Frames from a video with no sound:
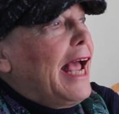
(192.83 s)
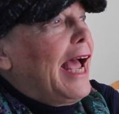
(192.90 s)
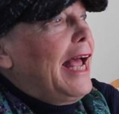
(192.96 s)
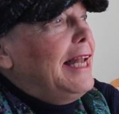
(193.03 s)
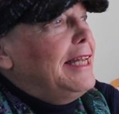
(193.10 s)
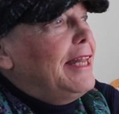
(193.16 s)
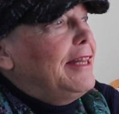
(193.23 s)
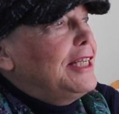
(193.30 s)

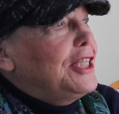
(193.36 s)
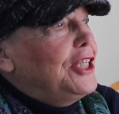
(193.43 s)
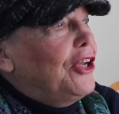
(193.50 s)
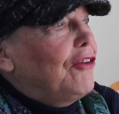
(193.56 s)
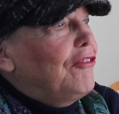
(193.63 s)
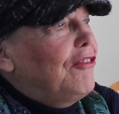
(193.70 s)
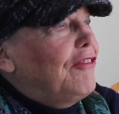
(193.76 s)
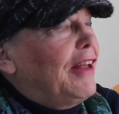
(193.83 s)
And this
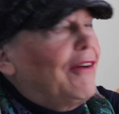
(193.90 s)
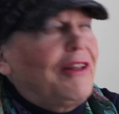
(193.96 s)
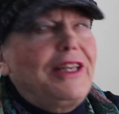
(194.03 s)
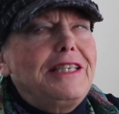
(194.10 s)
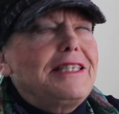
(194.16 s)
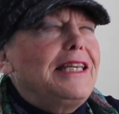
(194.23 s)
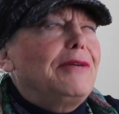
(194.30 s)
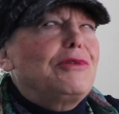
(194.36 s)
young fella, I think
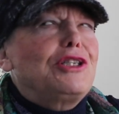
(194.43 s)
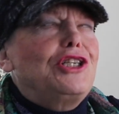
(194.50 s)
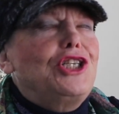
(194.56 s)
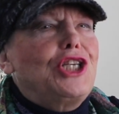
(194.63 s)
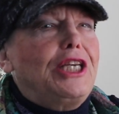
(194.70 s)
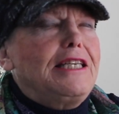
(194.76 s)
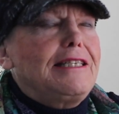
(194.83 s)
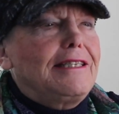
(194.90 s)
his name was
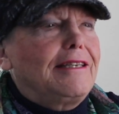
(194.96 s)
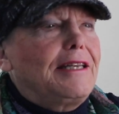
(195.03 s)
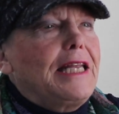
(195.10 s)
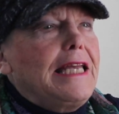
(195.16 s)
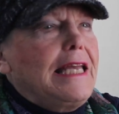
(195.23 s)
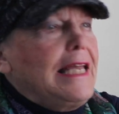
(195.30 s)
Jason,